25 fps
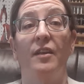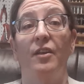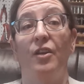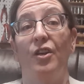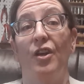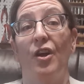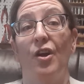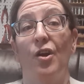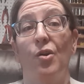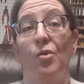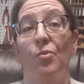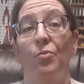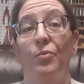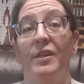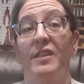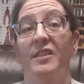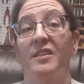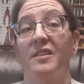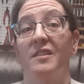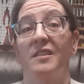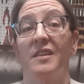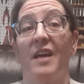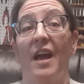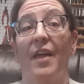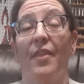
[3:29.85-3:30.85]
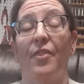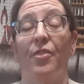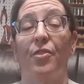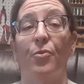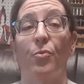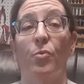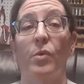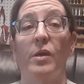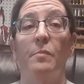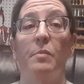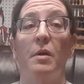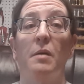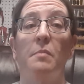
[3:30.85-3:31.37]
you know, this has got
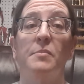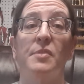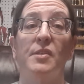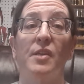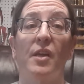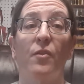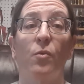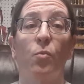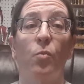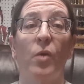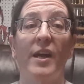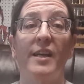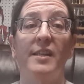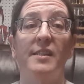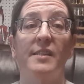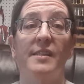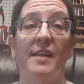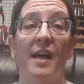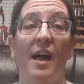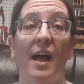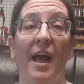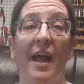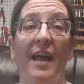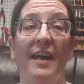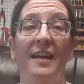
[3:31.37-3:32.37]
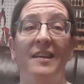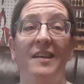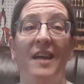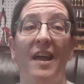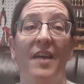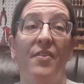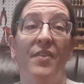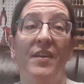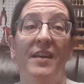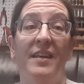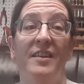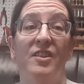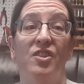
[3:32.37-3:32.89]
3 bumps on the right side, and I
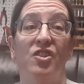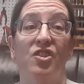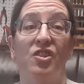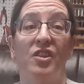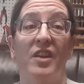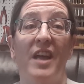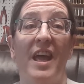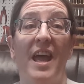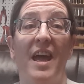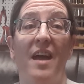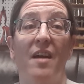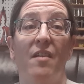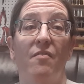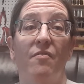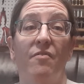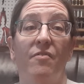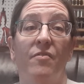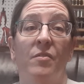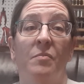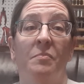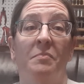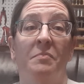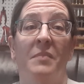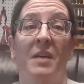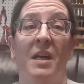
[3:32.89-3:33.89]
think it should have